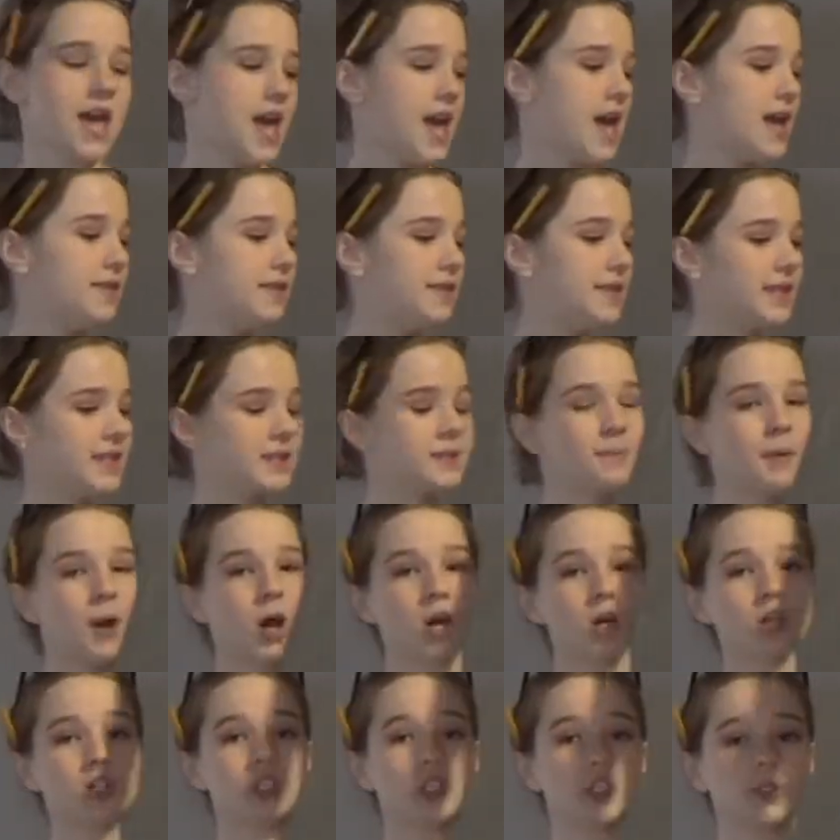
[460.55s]
And this
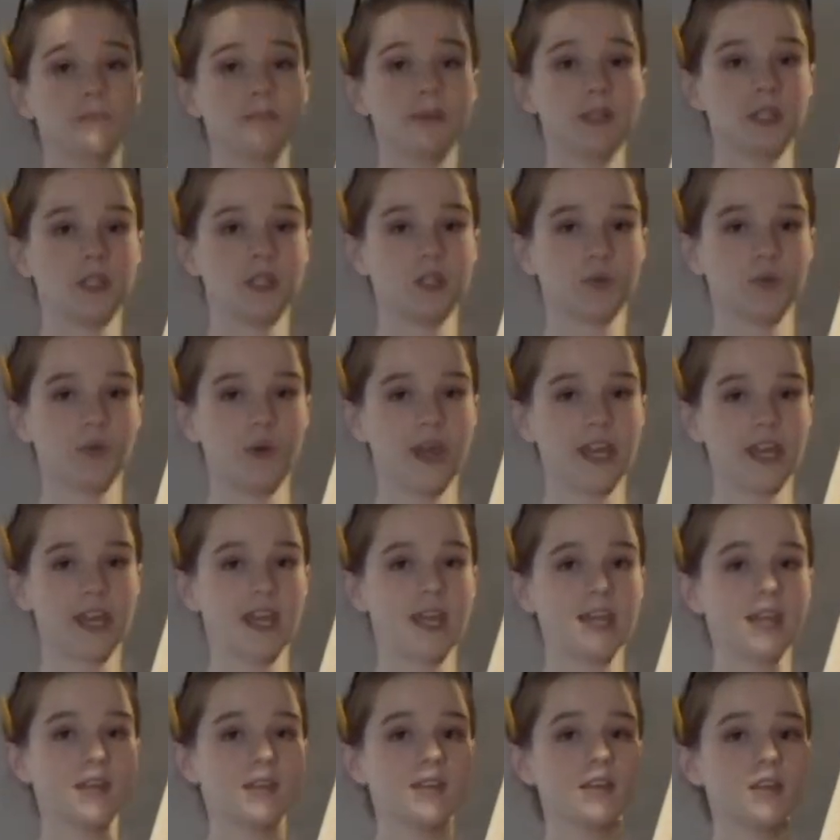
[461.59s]
part should be
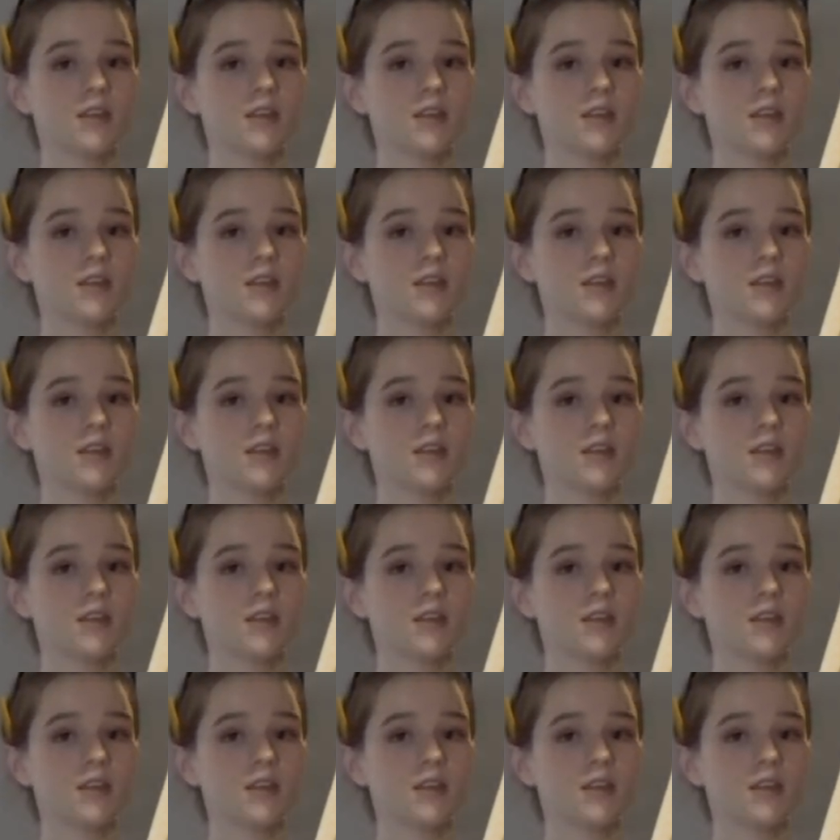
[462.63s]
swinging